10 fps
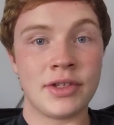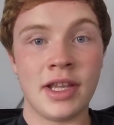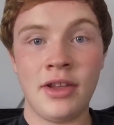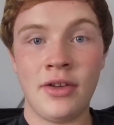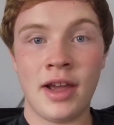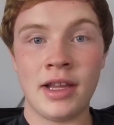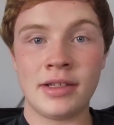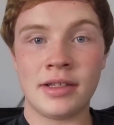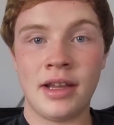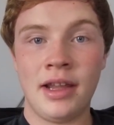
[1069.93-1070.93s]
tell you
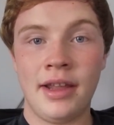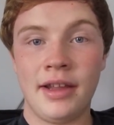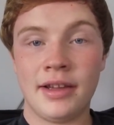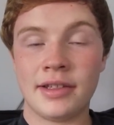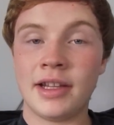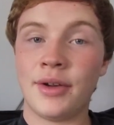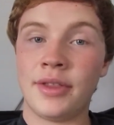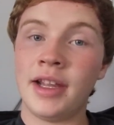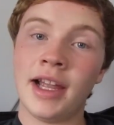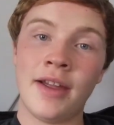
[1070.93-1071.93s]
guys, because I don't
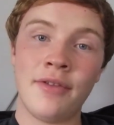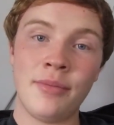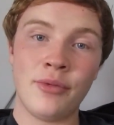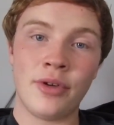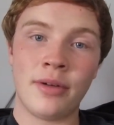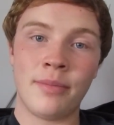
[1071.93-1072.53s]
think I have any more.